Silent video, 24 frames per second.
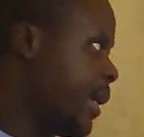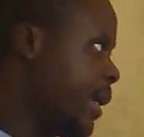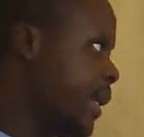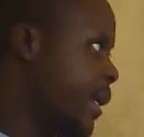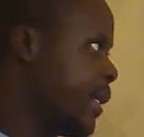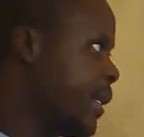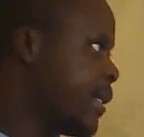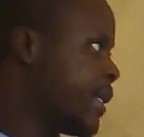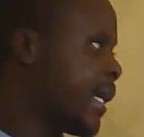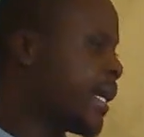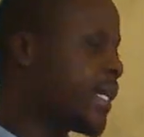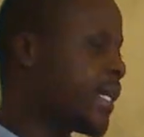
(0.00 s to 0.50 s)

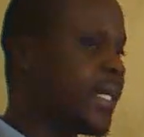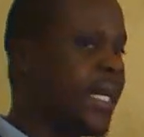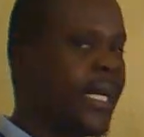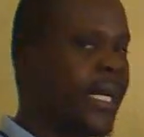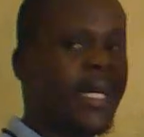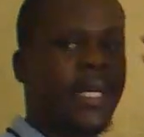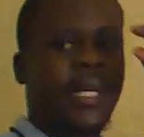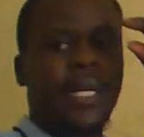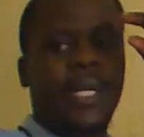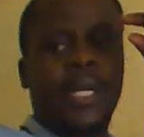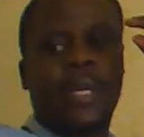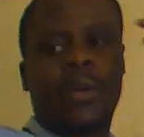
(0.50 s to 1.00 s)
is
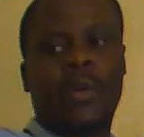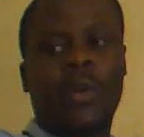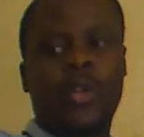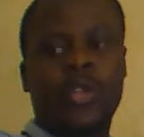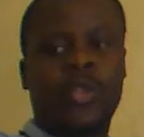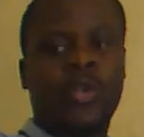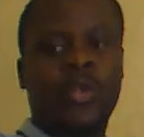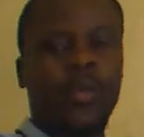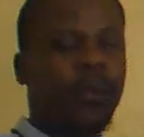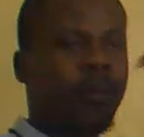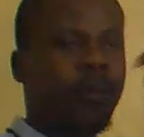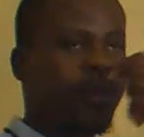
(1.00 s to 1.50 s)
exactly equals
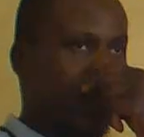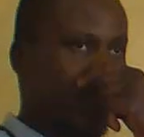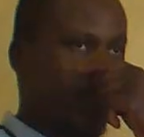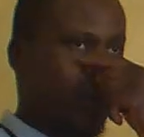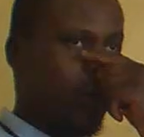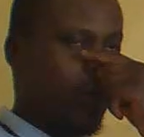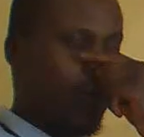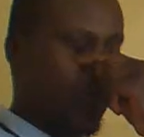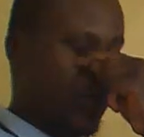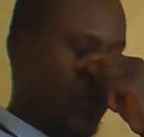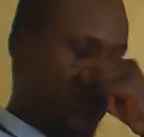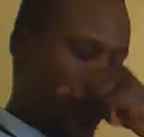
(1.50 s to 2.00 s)
to
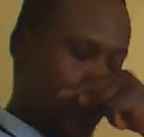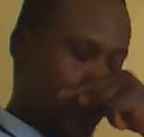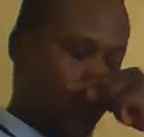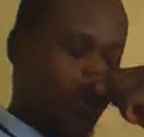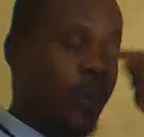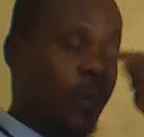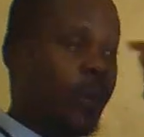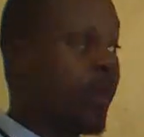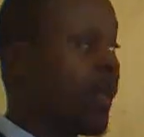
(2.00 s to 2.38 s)
2.